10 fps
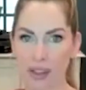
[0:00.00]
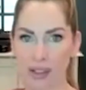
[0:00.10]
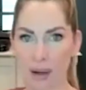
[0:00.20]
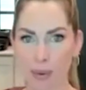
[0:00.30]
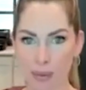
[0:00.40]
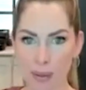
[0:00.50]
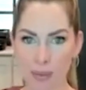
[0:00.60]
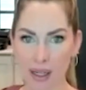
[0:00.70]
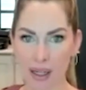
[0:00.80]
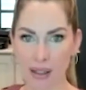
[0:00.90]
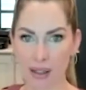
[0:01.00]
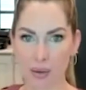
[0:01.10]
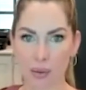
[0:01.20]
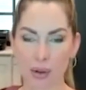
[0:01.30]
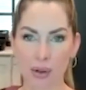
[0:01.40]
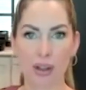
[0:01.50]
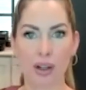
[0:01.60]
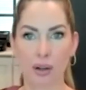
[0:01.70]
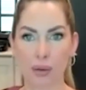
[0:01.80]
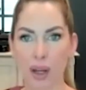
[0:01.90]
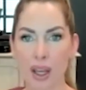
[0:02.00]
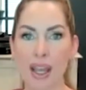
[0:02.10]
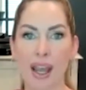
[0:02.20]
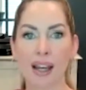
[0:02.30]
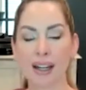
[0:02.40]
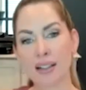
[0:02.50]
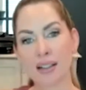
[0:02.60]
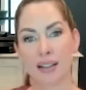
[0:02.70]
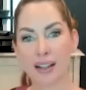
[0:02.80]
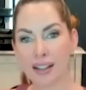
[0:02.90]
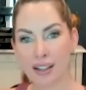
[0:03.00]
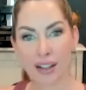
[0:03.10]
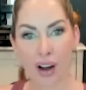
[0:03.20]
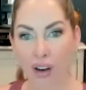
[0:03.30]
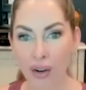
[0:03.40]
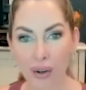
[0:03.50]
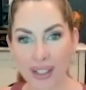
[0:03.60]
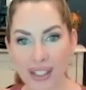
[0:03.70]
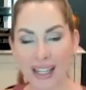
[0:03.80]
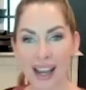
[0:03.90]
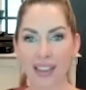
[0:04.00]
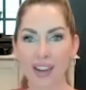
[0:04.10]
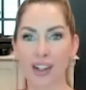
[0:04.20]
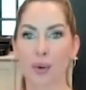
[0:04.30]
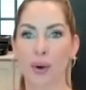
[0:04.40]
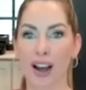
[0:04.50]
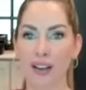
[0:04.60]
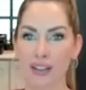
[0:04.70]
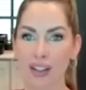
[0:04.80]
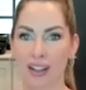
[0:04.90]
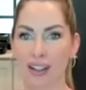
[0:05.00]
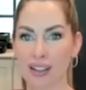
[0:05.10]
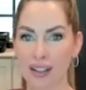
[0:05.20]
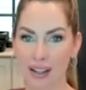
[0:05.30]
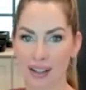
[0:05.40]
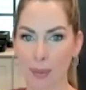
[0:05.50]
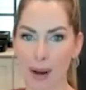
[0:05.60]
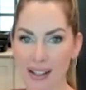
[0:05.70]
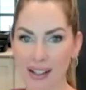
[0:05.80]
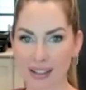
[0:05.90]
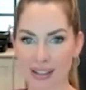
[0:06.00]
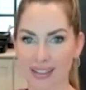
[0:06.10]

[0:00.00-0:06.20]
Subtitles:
supplement piece, or, and it's all goes together. You have to, it's a puzzle.